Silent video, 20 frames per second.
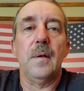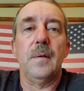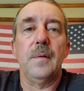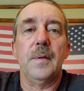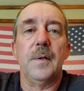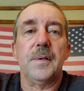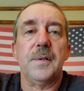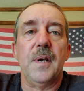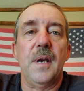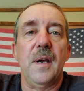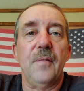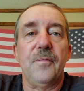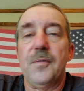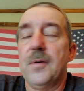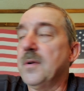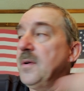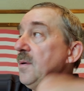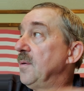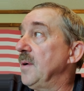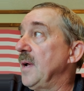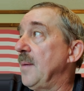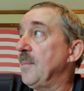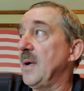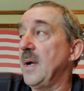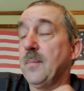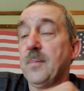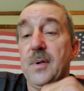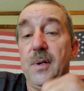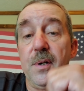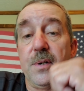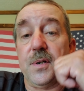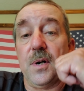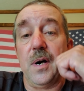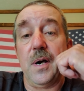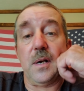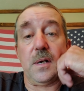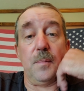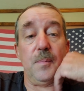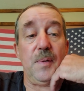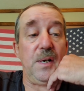This afternoon, I'm going to
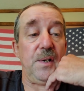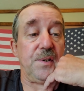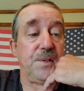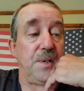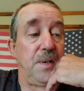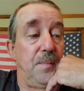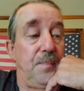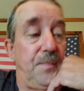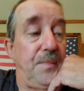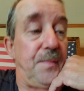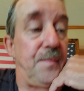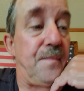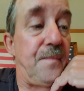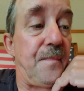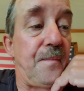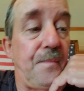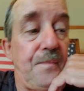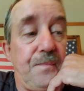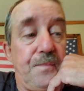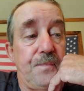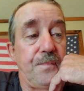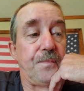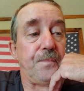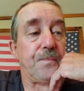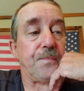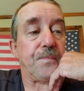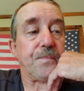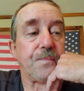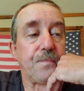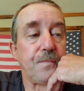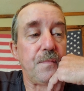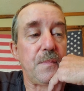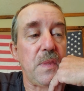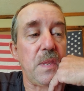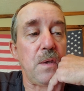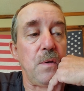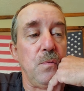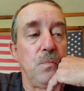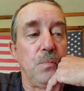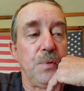talk about something
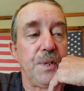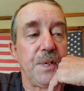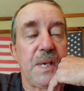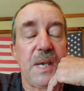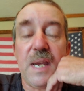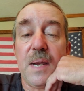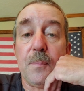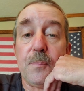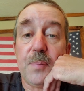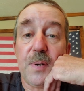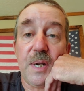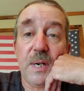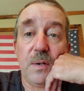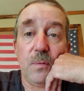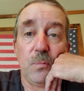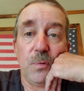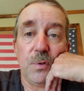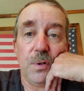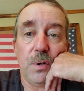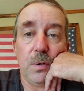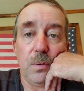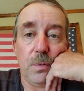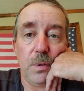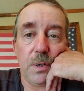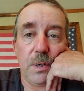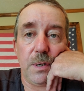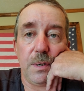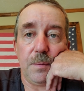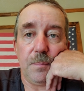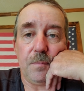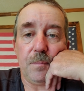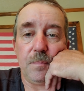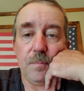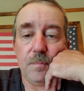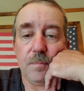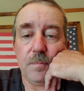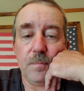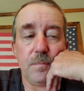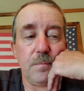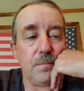with the campaign with Ola and
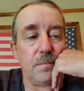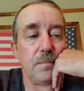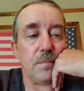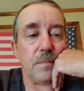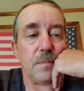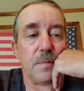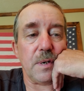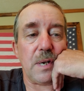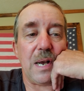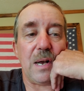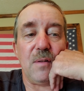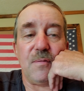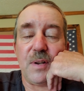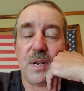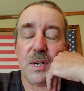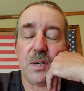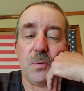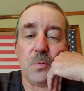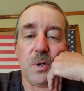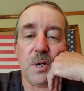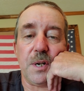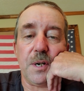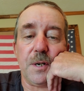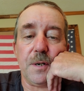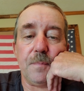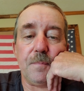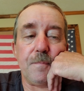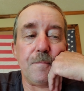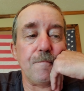Kyle Vandewater.